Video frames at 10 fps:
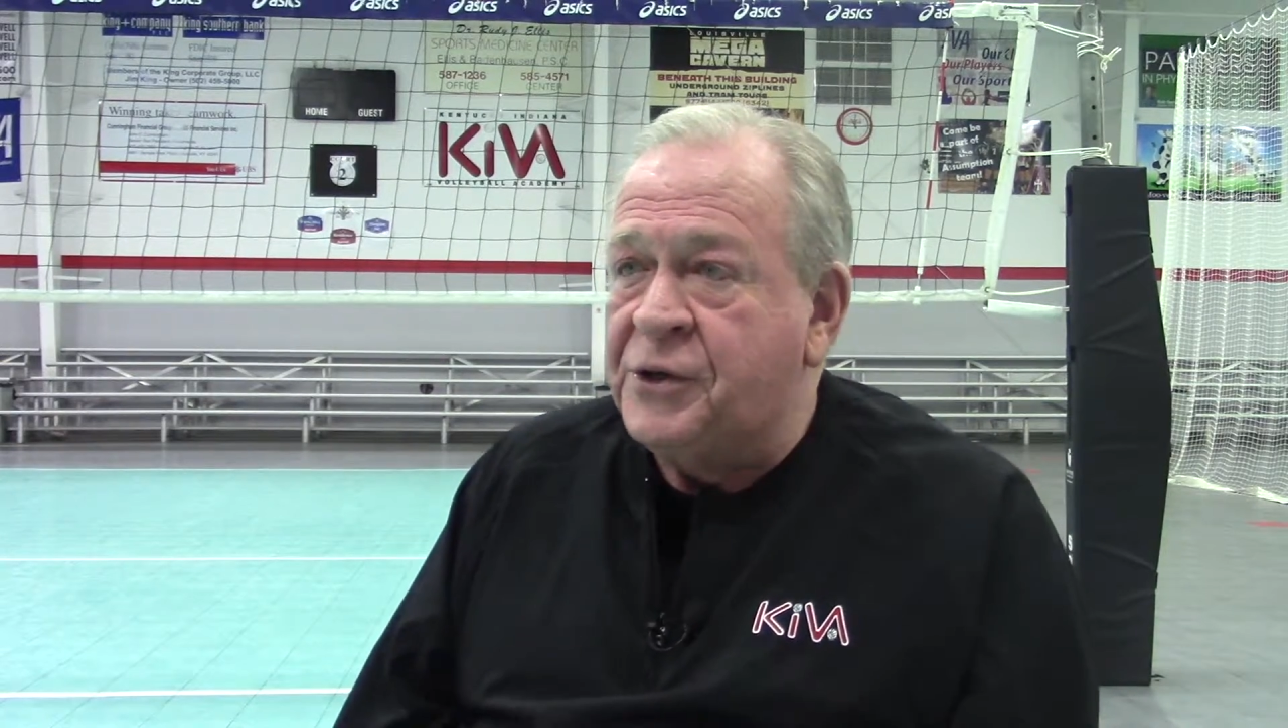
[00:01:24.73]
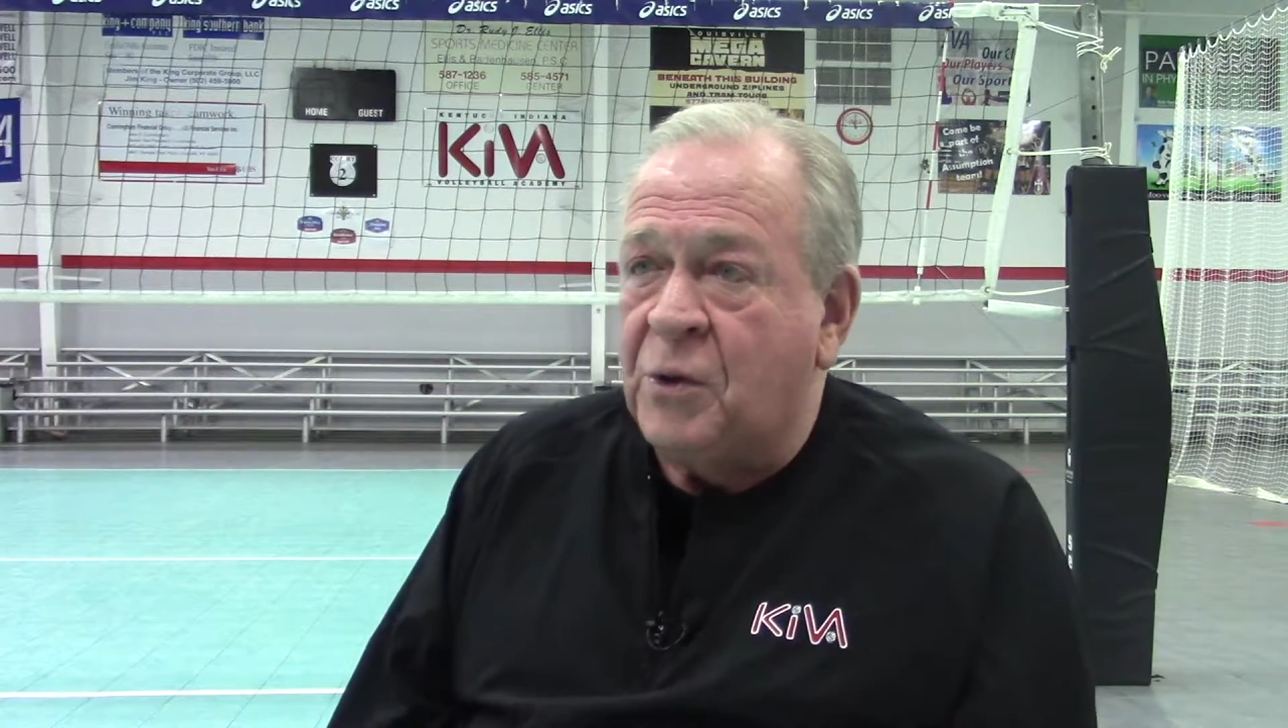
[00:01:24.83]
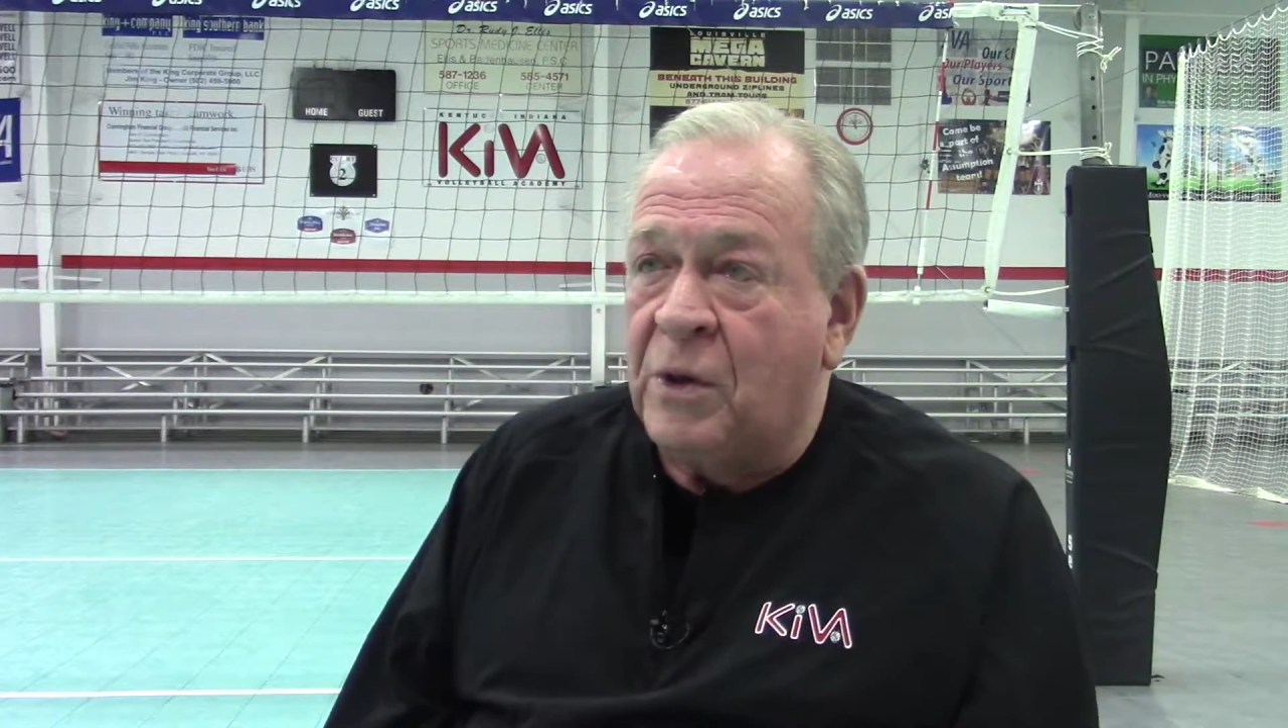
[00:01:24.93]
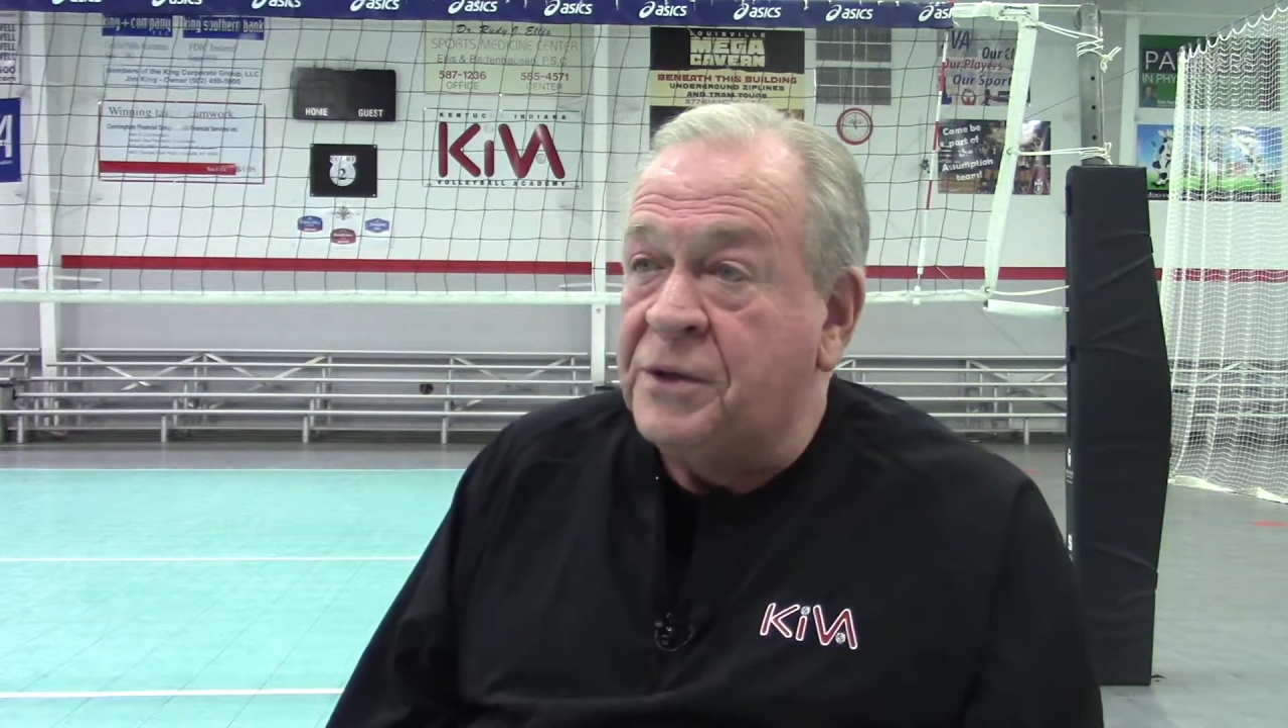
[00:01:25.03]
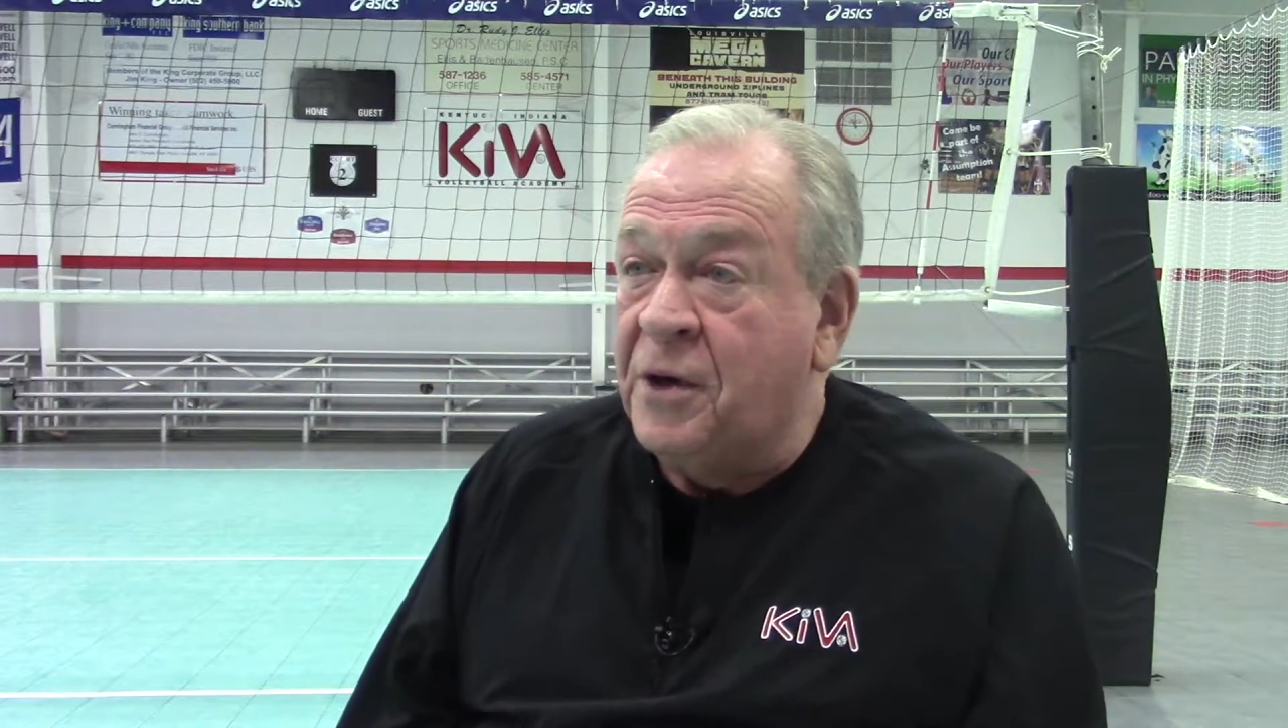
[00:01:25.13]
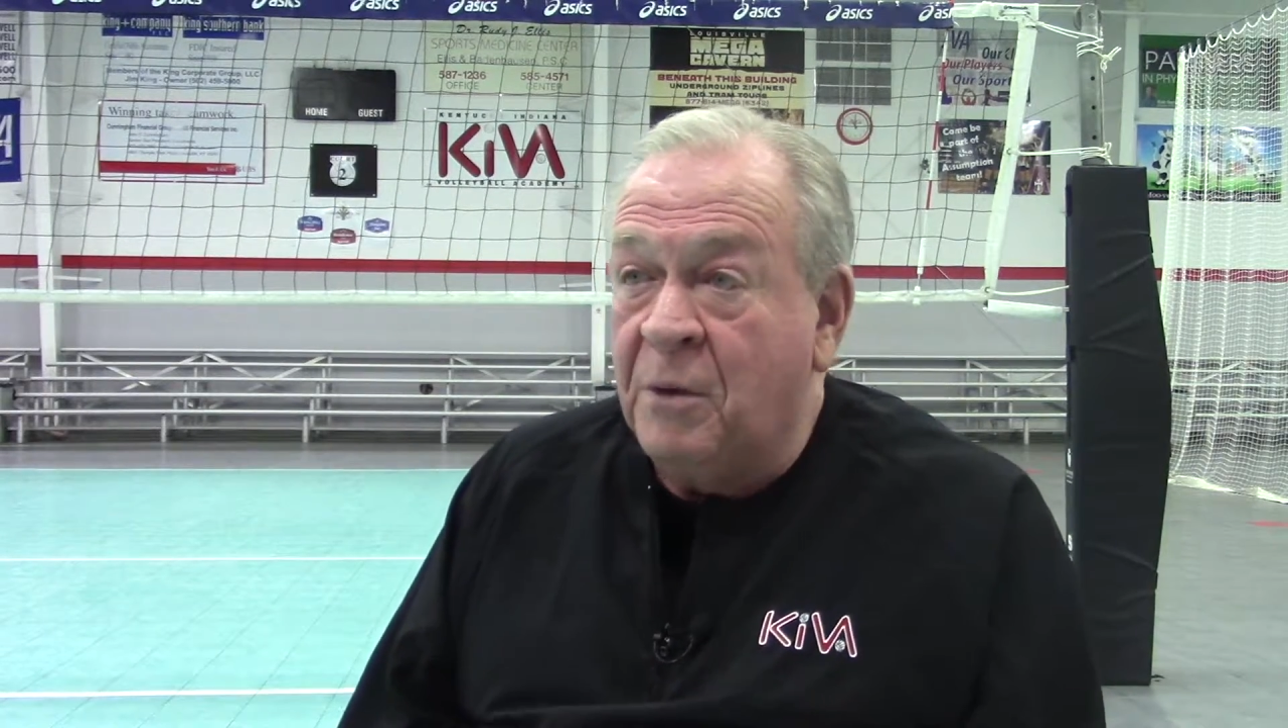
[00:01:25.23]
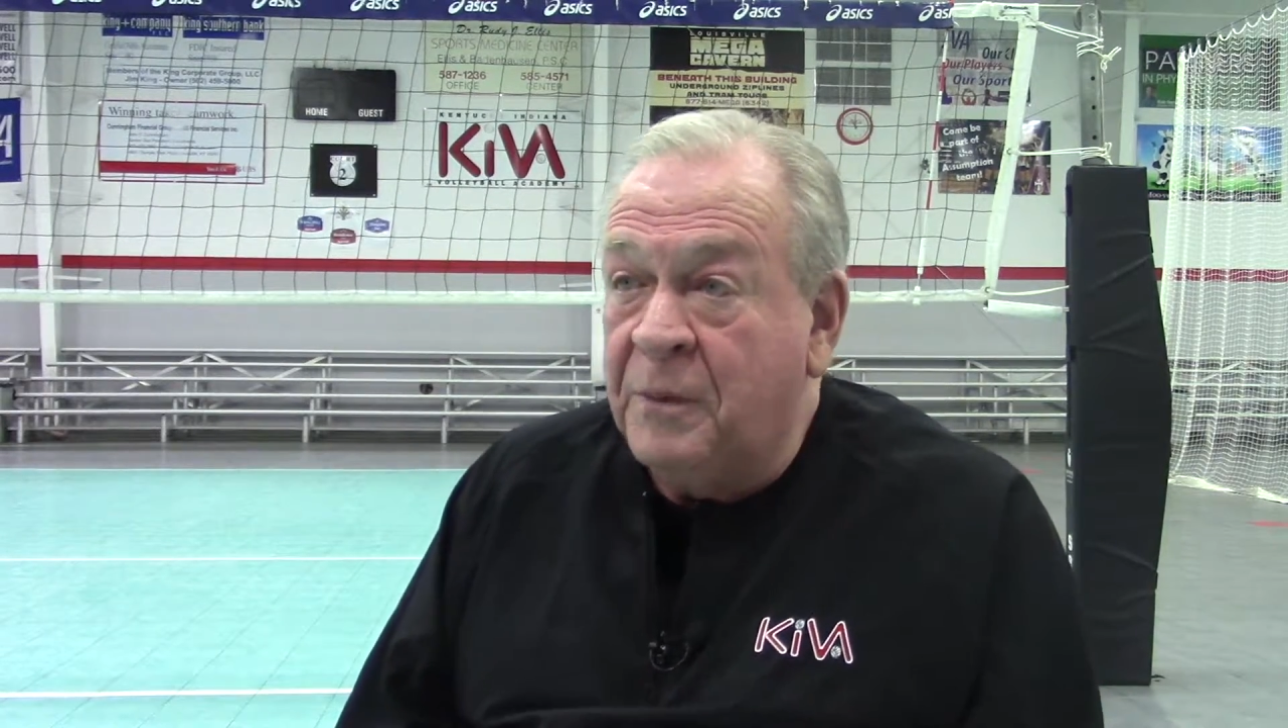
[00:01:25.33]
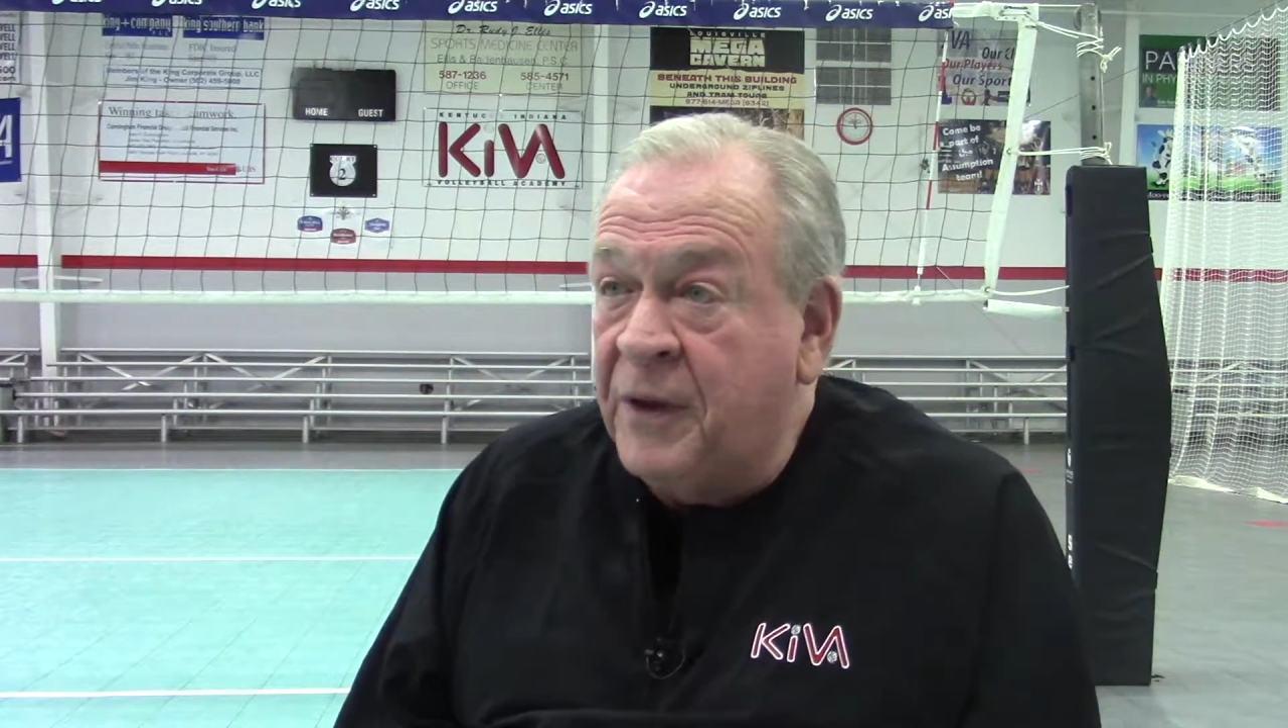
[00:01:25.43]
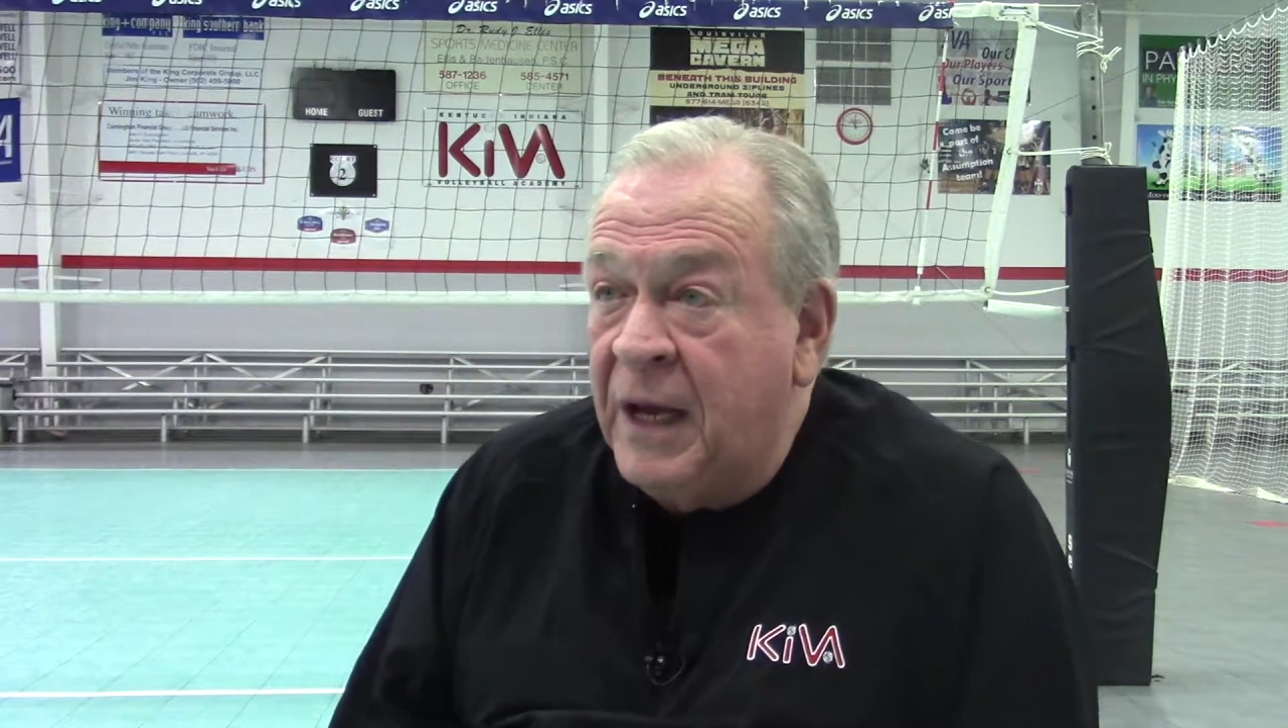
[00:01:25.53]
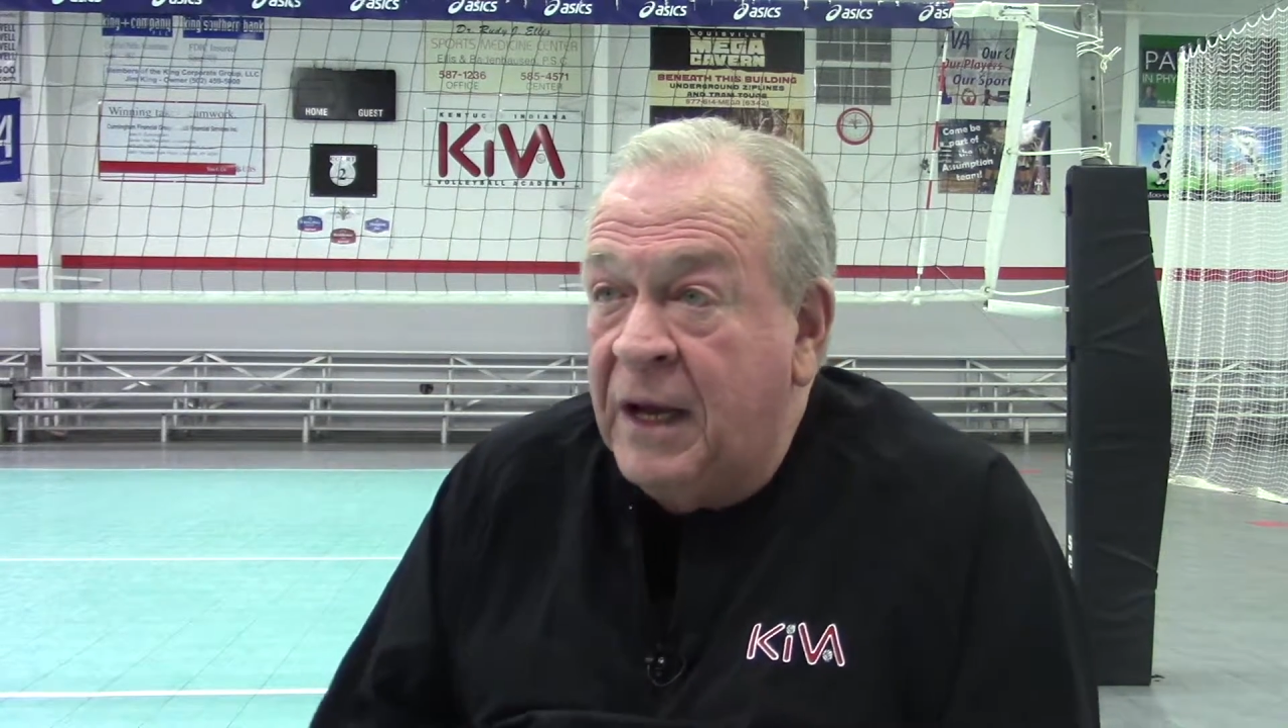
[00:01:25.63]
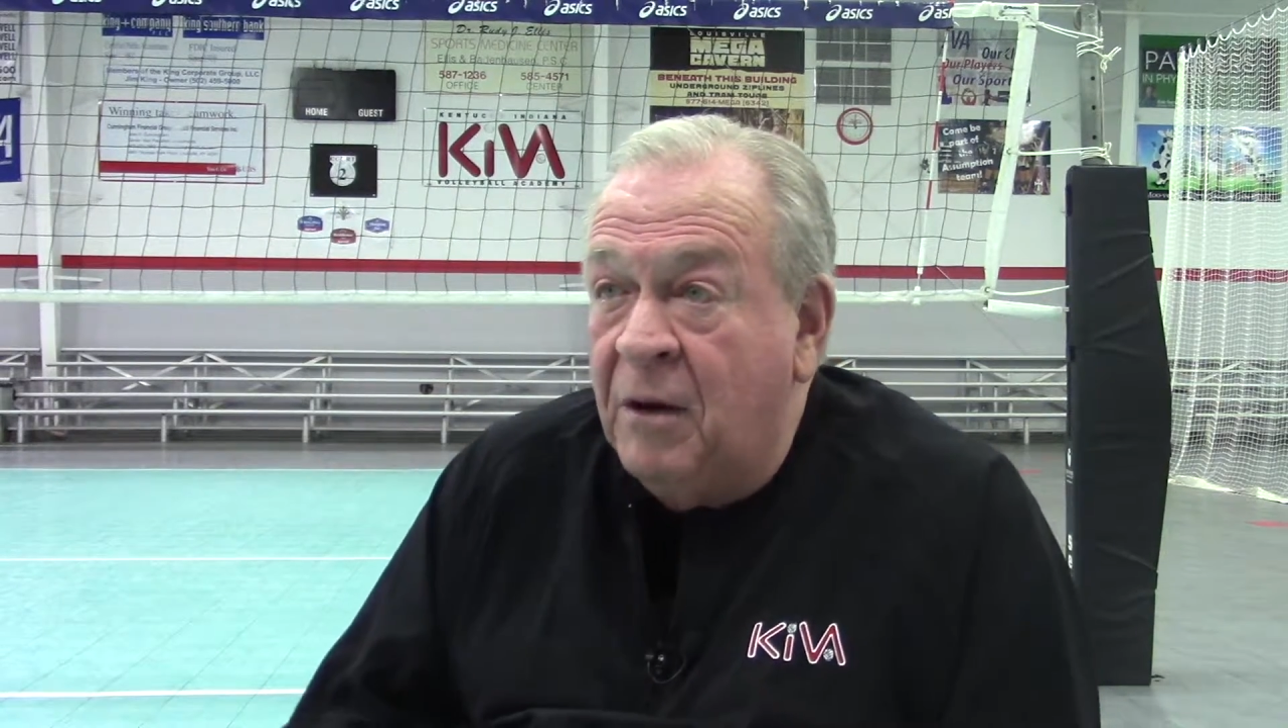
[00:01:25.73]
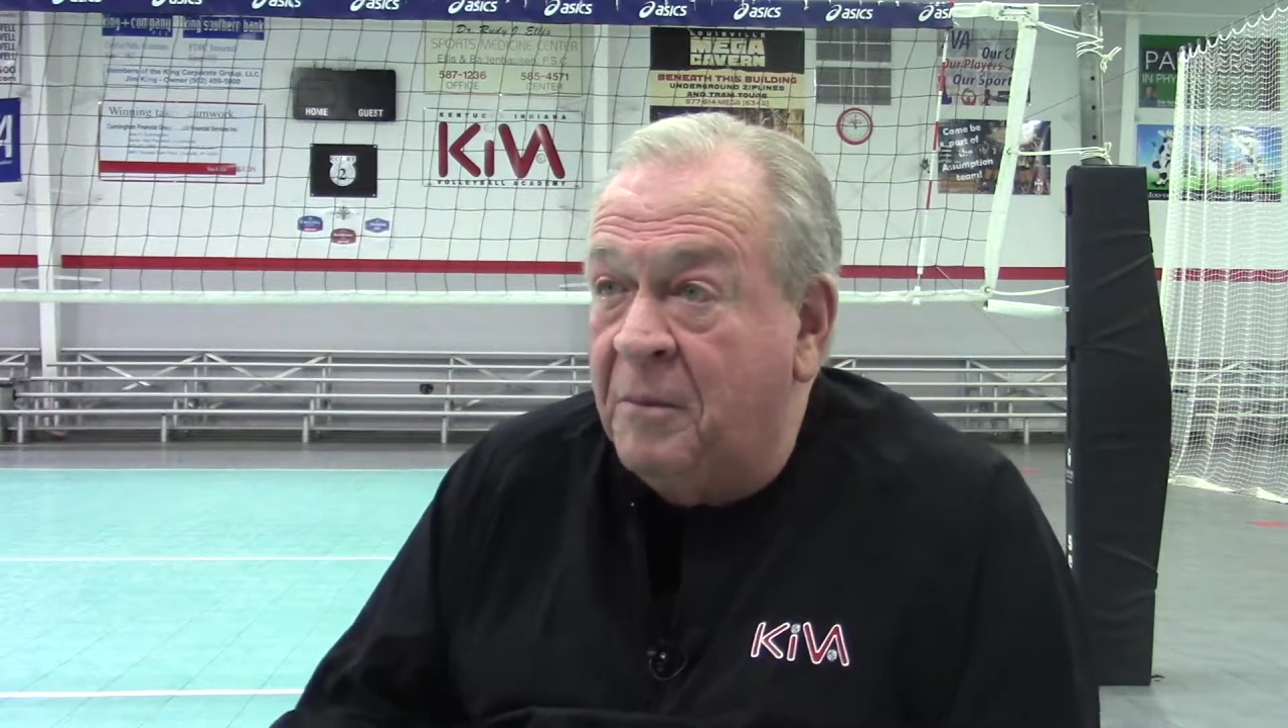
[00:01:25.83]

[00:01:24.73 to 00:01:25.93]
short-term thing,